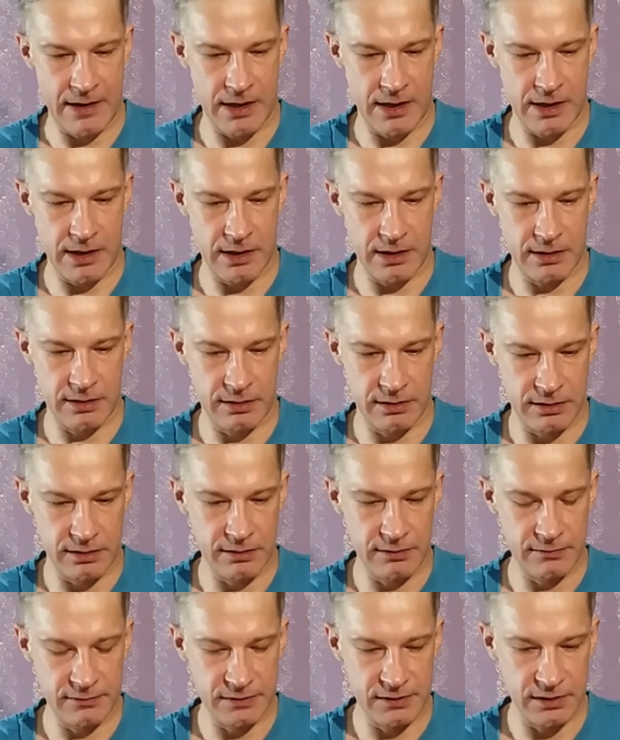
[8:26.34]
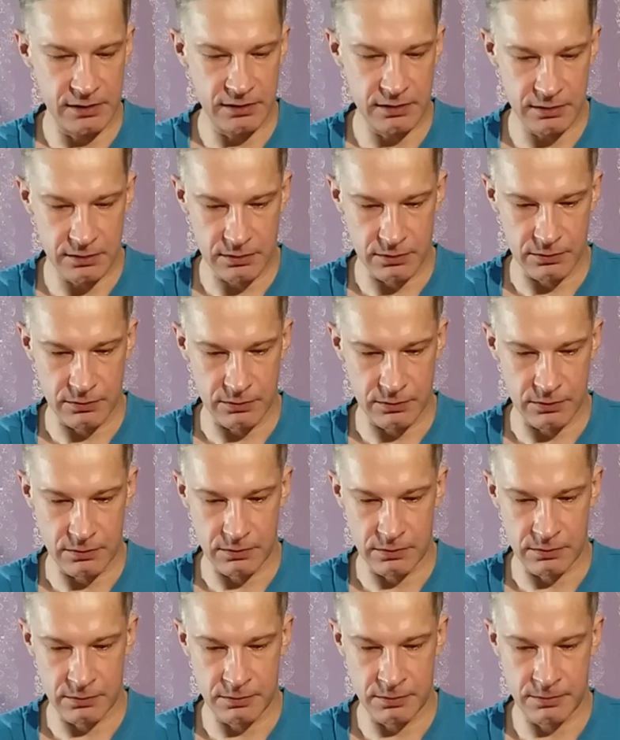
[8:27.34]
and use it
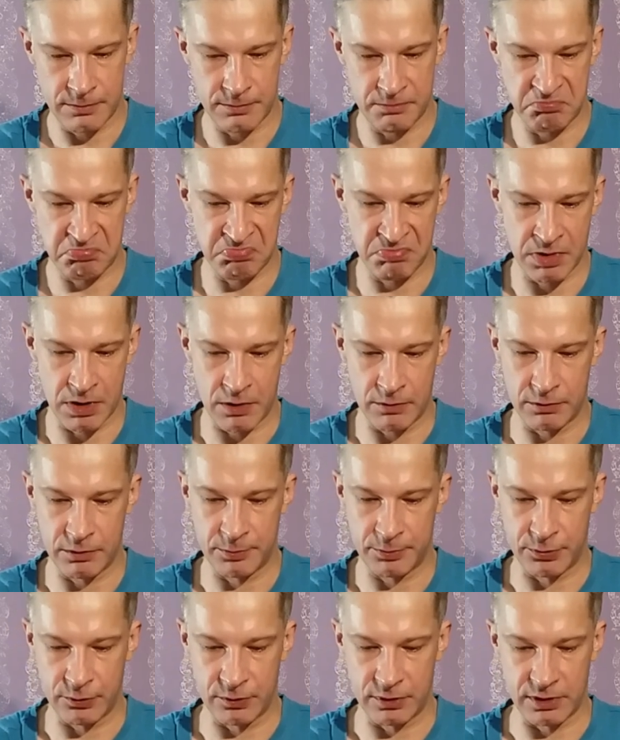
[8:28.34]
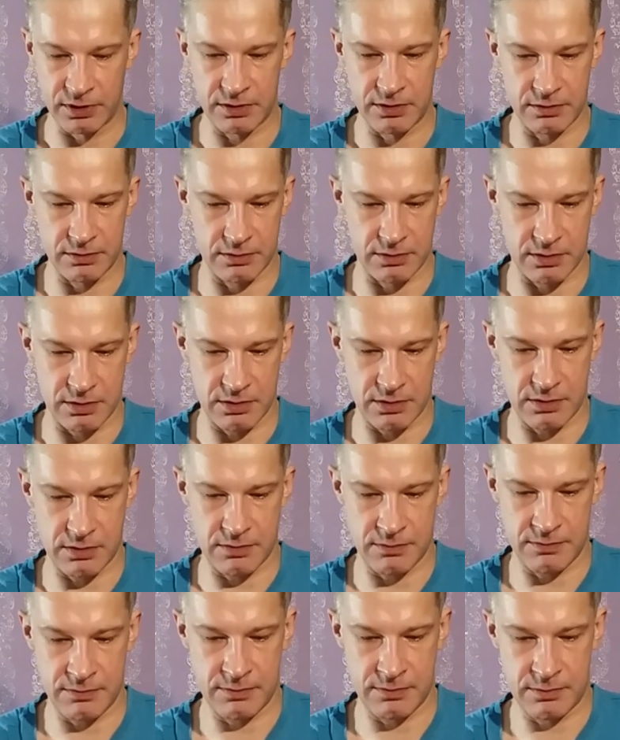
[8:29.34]
to, how to put it, I
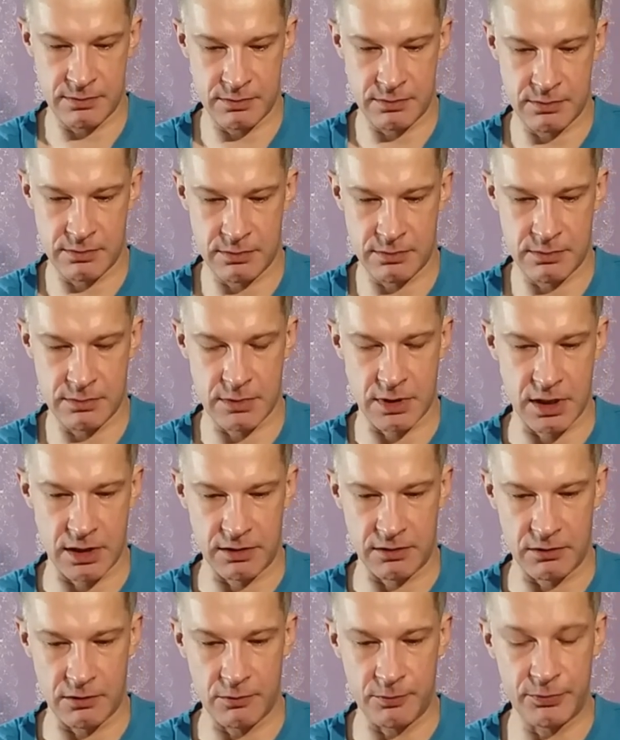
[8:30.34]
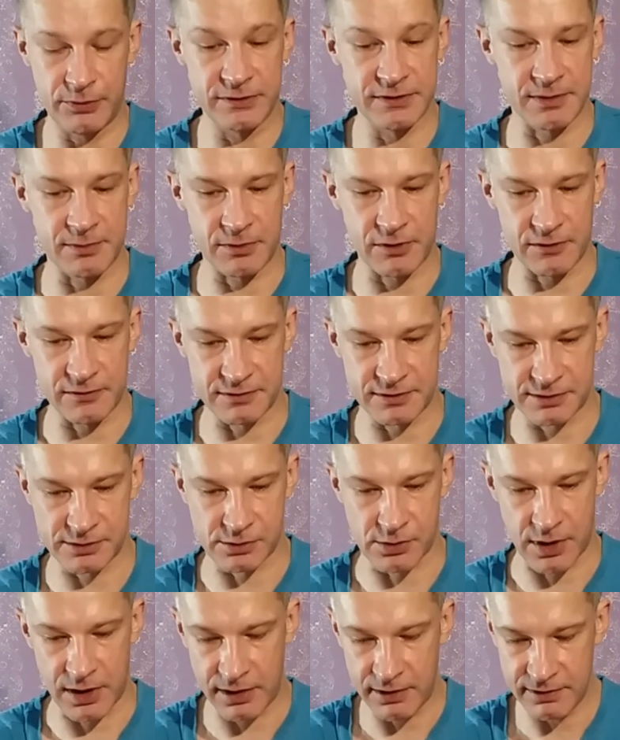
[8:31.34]
don't know, put some
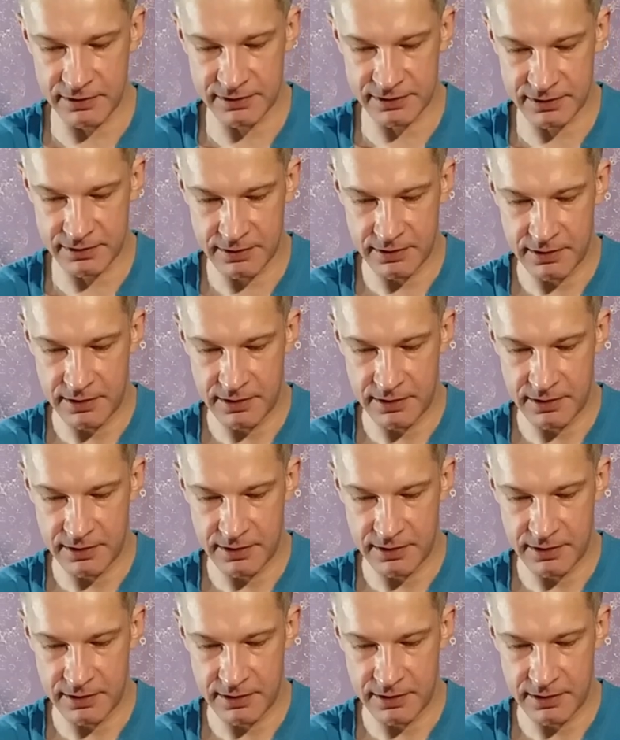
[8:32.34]
constraints